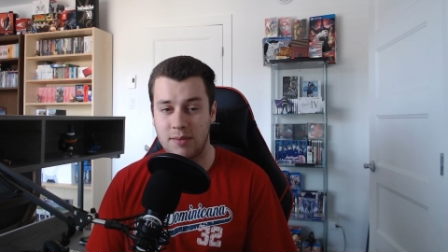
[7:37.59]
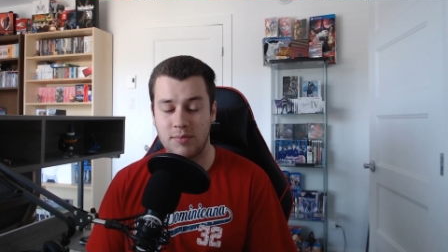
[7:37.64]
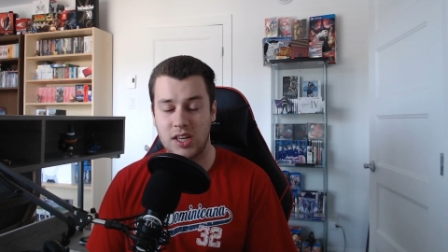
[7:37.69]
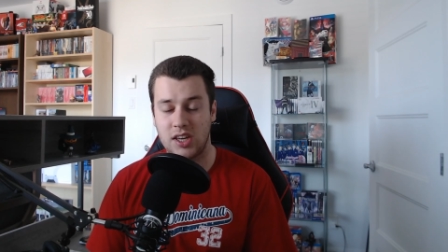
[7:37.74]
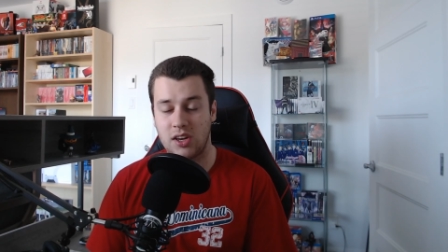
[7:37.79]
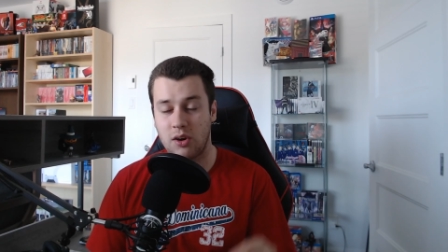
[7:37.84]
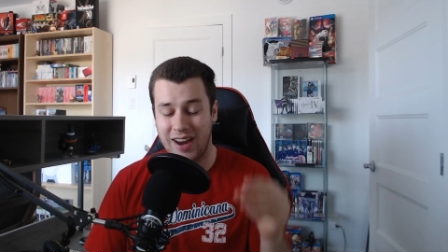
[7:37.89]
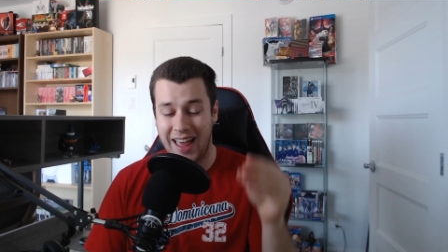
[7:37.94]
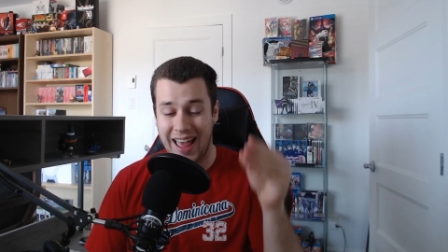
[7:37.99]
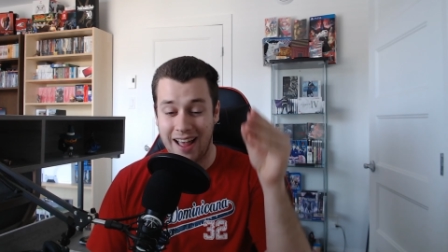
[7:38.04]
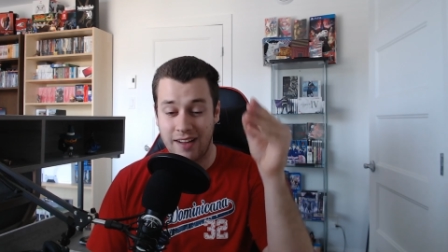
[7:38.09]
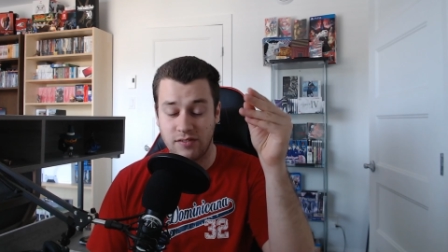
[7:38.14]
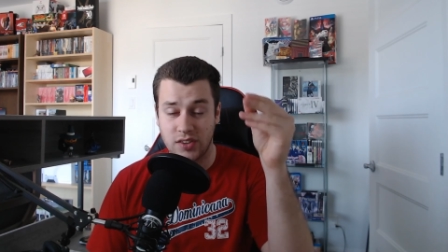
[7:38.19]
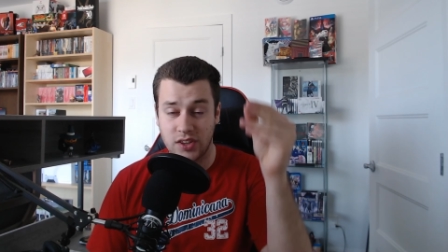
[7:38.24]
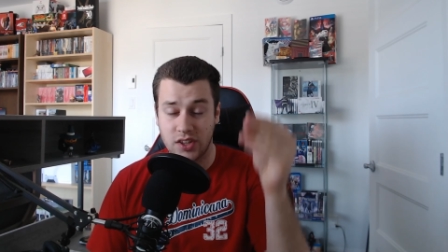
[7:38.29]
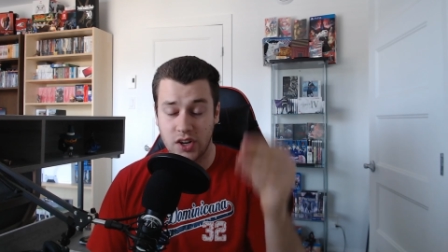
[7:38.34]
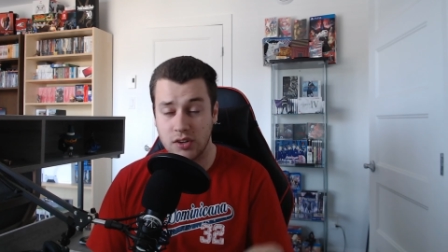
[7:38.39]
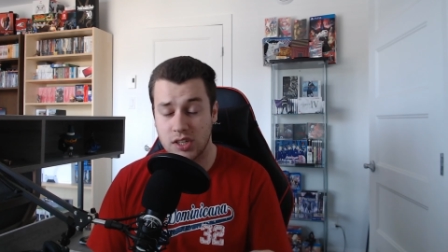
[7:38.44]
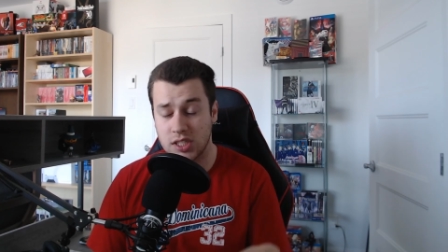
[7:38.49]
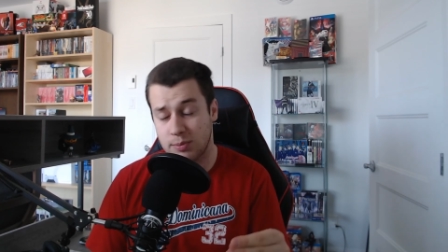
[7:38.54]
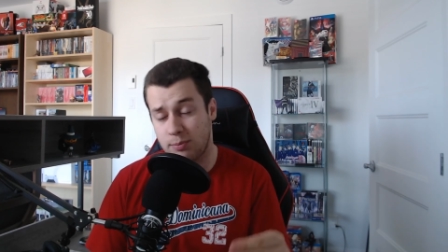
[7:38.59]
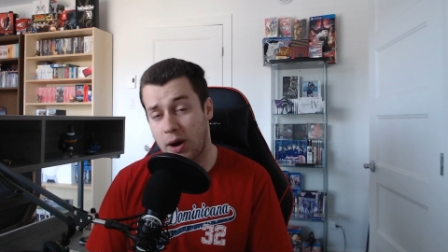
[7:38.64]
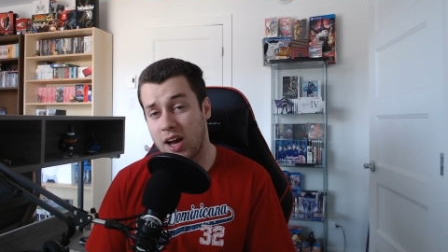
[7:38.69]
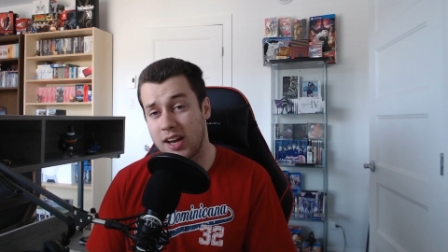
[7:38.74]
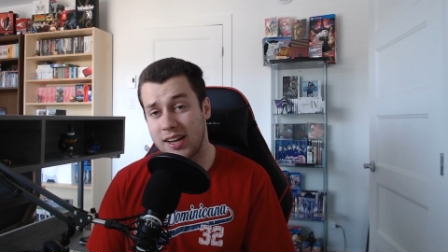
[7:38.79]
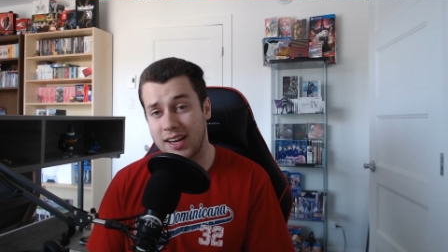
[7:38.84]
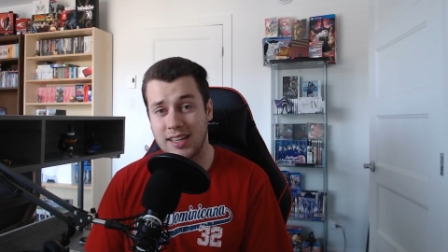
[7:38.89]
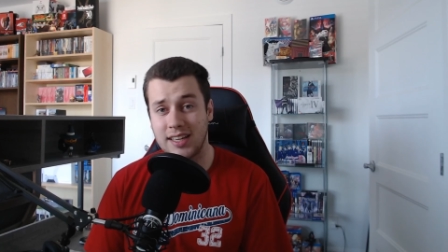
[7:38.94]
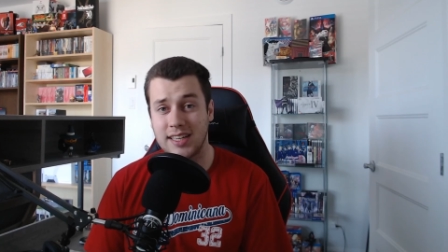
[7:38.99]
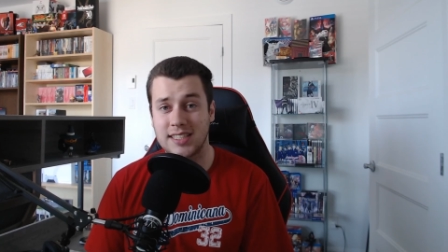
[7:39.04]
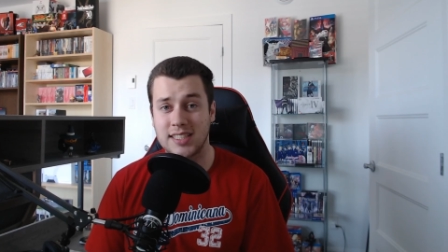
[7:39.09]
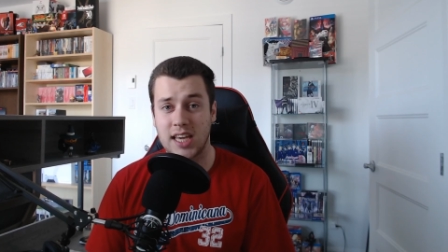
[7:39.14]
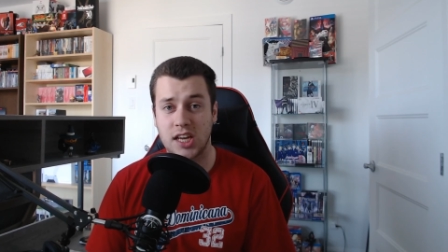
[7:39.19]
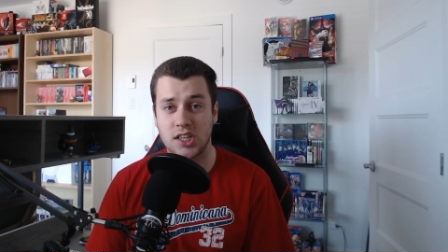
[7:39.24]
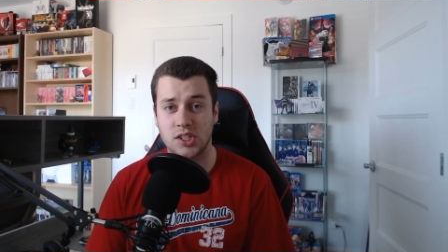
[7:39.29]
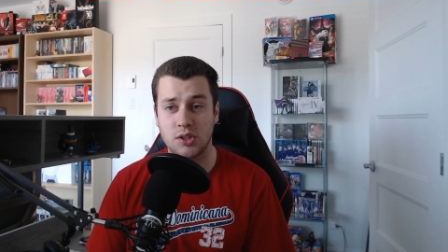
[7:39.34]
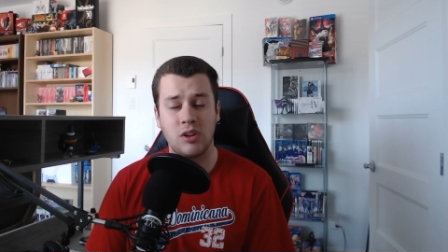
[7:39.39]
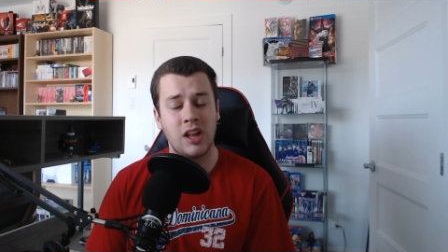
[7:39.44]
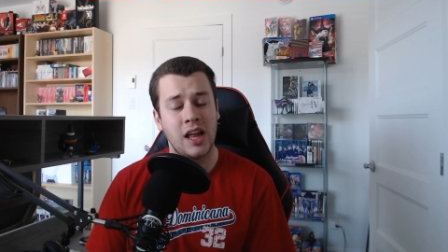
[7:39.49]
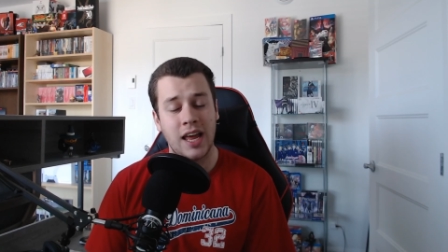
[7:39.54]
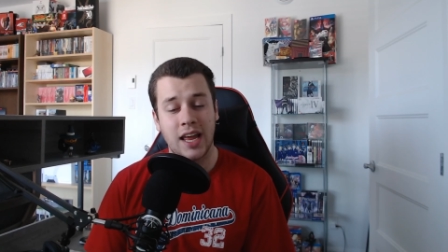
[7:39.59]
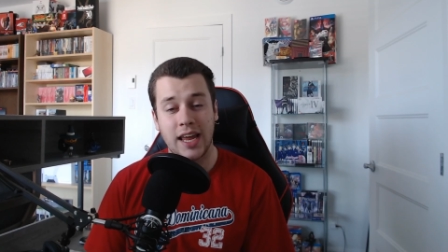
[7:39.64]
they don't have their spot in the schedule,